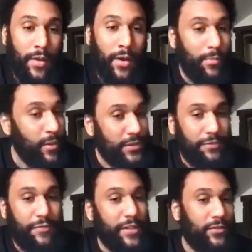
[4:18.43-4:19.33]
Almost a
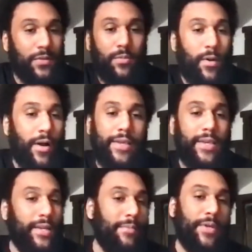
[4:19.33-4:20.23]
fist through the
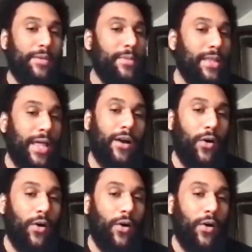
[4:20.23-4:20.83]
marquee, they beat me like